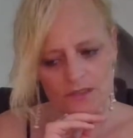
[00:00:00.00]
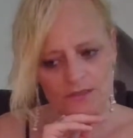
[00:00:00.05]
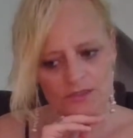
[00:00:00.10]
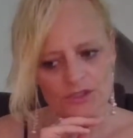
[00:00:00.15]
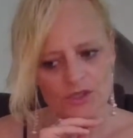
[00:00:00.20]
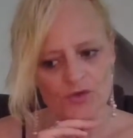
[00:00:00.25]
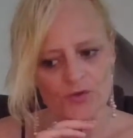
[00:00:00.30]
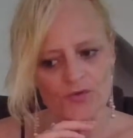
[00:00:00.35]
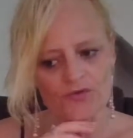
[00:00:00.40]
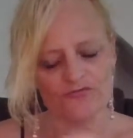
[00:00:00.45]

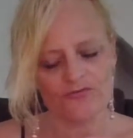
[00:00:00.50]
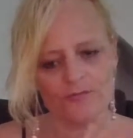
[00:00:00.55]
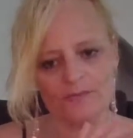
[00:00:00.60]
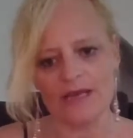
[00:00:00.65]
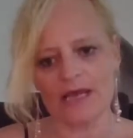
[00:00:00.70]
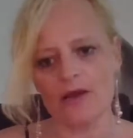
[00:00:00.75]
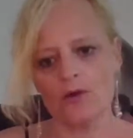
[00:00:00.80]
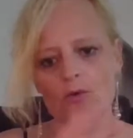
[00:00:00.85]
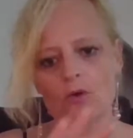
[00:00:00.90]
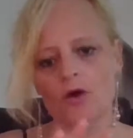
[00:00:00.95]
So from
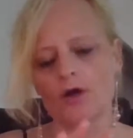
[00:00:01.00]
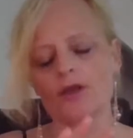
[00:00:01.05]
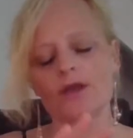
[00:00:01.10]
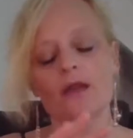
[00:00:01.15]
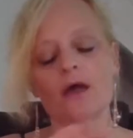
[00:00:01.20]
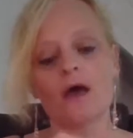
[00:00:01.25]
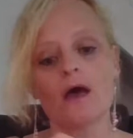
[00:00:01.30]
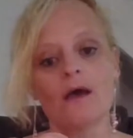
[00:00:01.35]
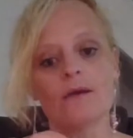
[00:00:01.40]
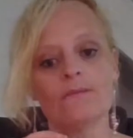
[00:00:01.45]
now on,
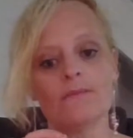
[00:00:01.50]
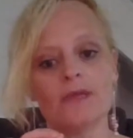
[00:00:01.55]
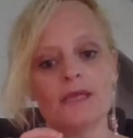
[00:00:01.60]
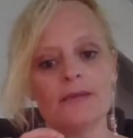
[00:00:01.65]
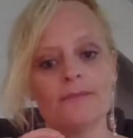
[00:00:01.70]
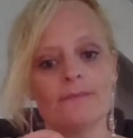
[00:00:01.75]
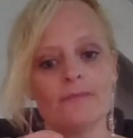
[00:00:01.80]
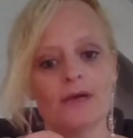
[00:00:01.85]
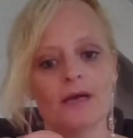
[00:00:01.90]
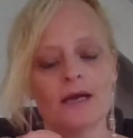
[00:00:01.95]

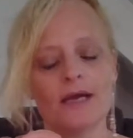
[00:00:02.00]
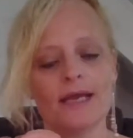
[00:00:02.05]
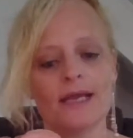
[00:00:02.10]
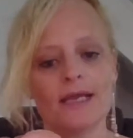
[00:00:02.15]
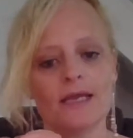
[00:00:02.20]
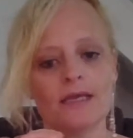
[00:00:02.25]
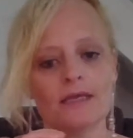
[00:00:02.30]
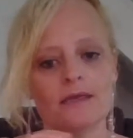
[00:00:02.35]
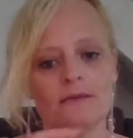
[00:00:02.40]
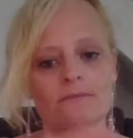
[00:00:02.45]
in
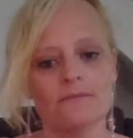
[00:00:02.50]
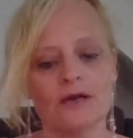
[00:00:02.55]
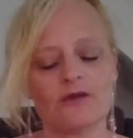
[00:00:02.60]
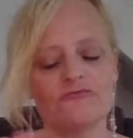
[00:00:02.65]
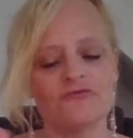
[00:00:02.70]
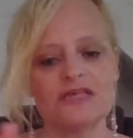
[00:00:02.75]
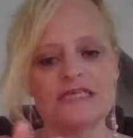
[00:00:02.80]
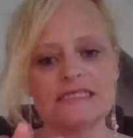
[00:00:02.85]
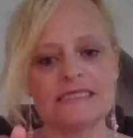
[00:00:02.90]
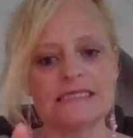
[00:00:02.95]
my
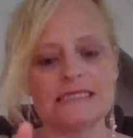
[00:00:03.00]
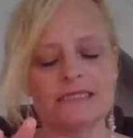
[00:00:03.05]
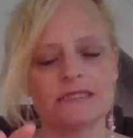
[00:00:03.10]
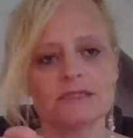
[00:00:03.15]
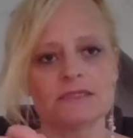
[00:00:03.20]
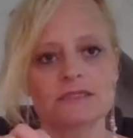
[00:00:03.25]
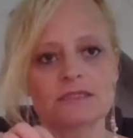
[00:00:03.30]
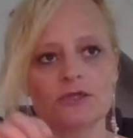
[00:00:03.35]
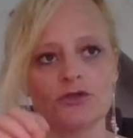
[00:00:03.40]
readings,